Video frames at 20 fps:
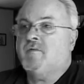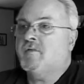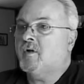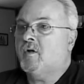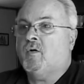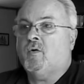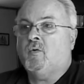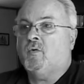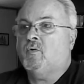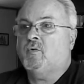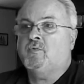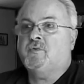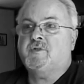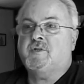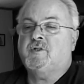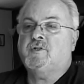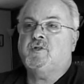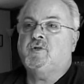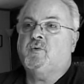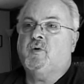of the whole
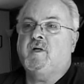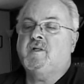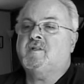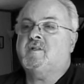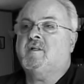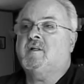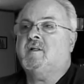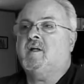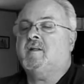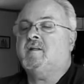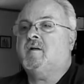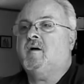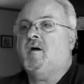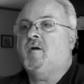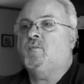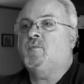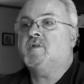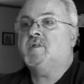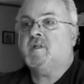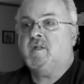situation at that
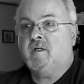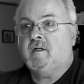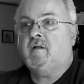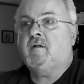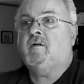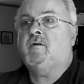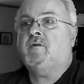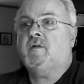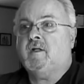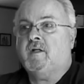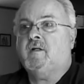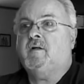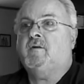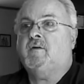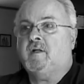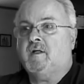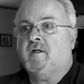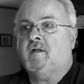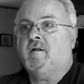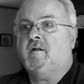time was kill,
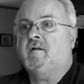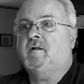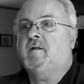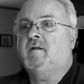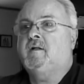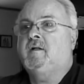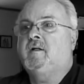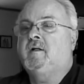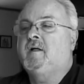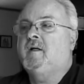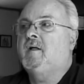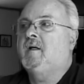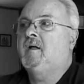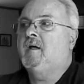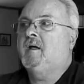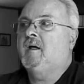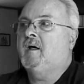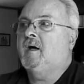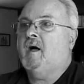kill, kill. Mm.